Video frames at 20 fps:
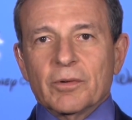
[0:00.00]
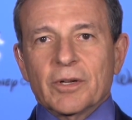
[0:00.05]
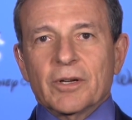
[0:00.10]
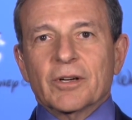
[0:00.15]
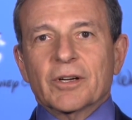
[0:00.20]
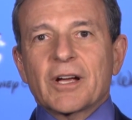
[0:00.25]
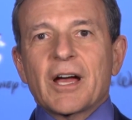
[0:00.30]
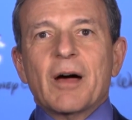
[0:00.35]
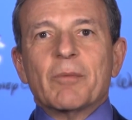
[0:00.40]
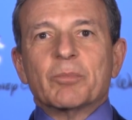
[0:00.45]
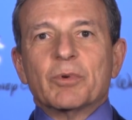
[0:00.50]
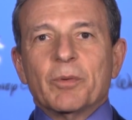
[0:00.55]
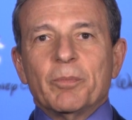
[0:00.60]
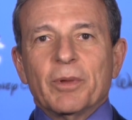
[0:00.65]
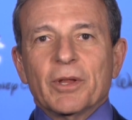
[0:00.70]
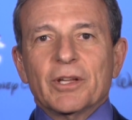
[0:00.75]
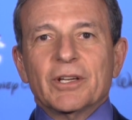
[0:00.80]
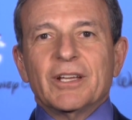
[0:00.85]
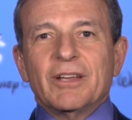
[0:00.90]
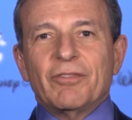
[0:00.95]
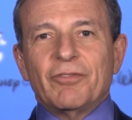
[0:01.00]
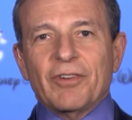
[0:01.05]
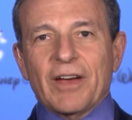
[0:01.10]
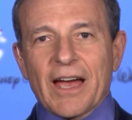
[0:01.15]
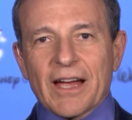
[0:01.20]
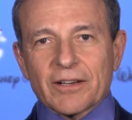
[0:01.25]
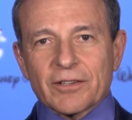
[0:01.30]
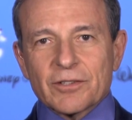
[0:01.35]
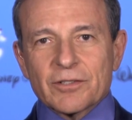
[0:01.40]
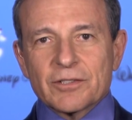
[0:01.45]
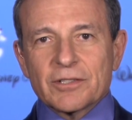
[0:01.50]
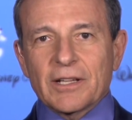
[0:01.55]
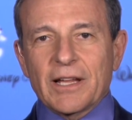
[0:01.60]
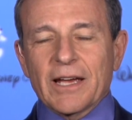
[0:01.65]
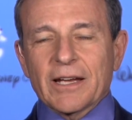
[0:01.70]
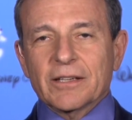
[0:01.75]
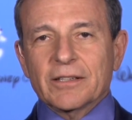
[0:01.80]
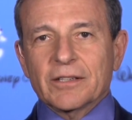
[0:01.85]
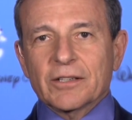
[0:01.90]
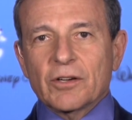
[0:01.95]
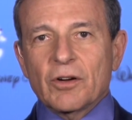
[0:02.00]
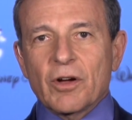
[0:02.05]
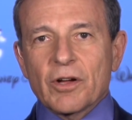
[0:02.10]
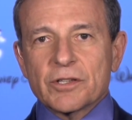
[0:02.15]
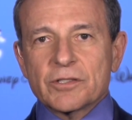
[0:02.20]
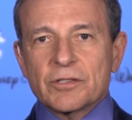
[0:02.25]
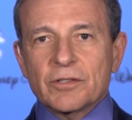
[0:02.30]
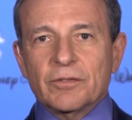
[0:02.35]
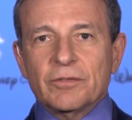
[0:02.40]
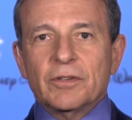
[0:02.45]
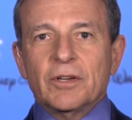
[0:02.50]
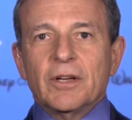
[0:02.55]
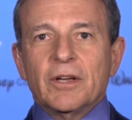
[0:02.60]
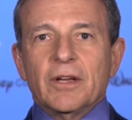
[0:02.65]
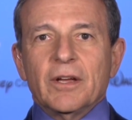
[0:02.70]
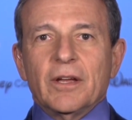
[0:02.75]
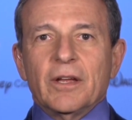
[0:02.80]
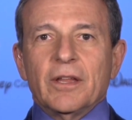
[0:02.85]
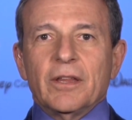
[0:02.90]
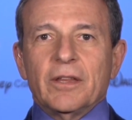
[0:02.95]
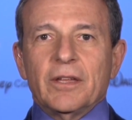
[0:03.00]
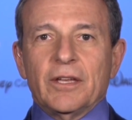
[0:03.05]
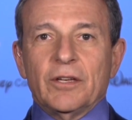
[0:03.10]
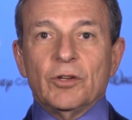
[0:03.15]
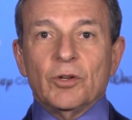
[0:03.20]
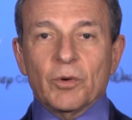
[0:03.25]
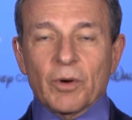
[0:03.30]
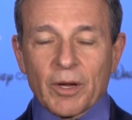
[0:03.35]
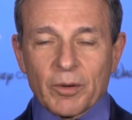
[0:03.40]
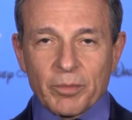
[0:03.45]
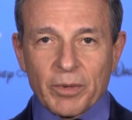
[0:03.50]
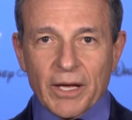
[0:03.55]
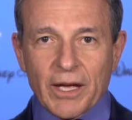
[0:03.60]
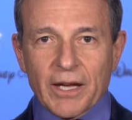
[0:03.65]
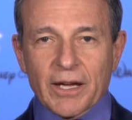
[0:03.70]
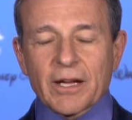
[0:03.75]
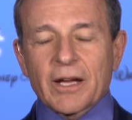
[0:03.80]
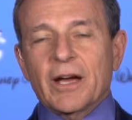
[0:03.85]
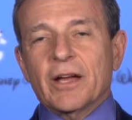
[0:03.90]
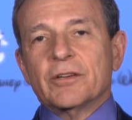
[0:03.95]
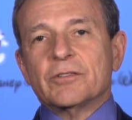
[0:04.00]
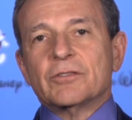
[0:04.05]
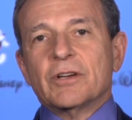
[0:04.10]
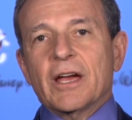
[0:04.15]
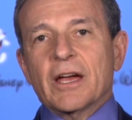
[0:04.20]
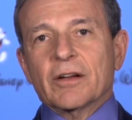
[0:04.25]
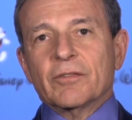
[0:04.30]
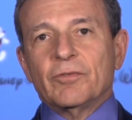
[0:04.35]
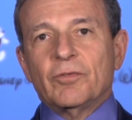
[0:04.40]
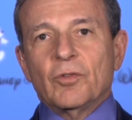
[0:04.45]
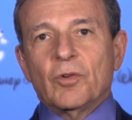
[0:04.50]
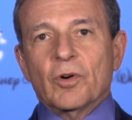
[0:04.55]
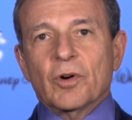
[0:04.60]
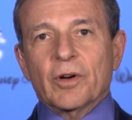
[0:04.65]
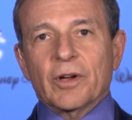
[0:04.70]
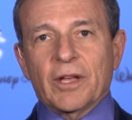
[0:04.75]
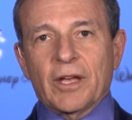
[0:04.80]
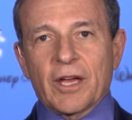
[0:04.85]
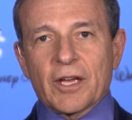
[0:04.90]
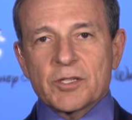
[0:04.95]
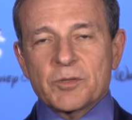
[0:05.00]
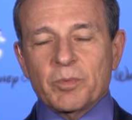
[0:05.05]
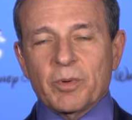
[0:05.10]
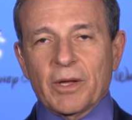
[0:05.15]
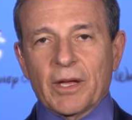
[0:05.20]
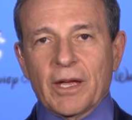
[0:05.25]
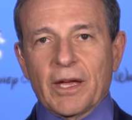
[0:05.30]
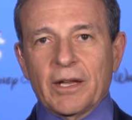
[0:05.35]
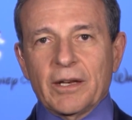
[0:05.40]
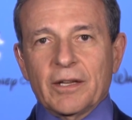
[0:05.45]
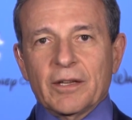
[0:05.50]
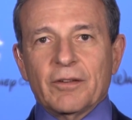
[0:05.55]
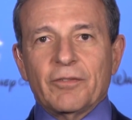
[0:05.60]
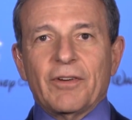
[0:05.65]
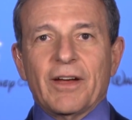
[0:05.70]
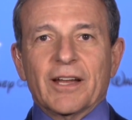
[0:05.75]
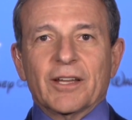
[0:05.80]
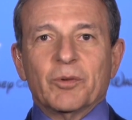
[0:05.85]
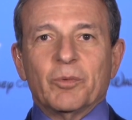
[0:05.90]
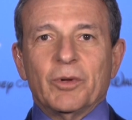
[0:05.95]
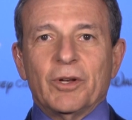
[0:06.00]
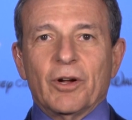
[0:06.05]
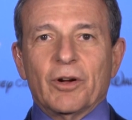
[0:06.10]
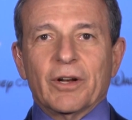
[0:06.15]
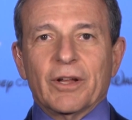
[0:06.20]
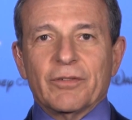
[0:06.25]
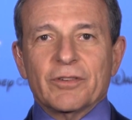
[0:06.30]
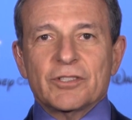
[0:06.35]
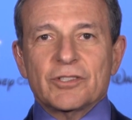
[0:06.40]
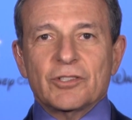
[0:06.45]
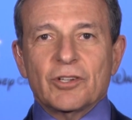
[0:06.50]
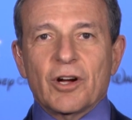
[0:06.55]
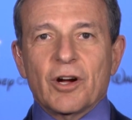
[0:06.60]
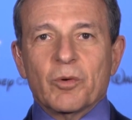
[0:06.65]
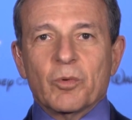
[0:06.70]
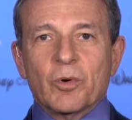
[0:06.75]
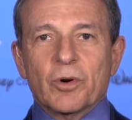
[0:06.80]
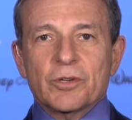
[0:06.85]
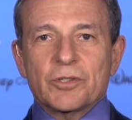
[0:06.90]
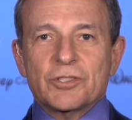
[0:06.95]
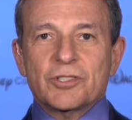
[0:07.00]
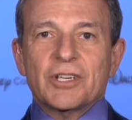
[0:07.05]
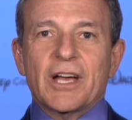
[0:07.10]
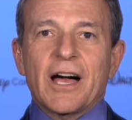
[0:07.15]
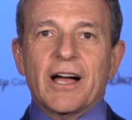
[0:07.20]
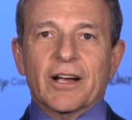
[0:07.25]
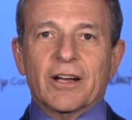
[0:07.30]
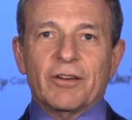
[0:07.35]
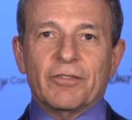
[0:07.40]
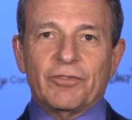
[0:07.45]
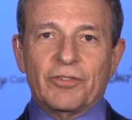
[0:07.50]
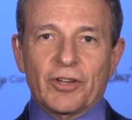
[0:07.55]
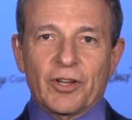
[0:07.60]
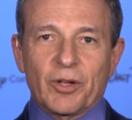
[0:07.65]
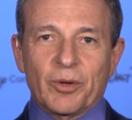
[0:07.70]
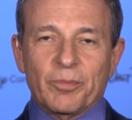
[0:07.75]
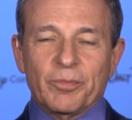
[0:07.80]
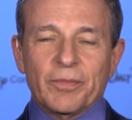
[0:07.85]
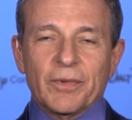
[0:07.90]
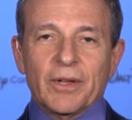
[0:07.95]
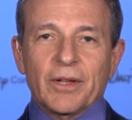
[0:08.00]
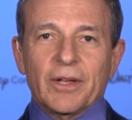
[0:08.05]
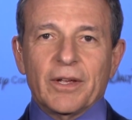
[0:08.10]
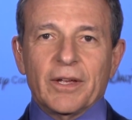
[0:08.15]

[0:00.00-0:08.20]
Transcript: you know, comparability factors like the cost of the new NBA contract for ESPN and the fact that we don't have a Star Wars saga film